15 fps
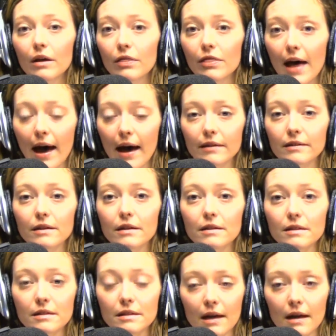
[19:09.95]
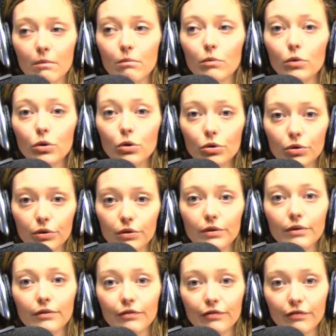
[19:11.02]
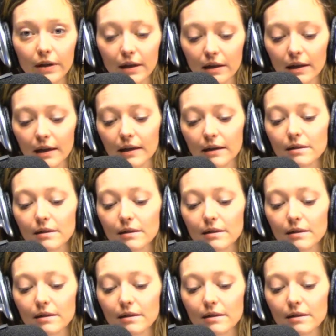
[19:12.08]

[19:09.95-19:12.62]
that same good feeling.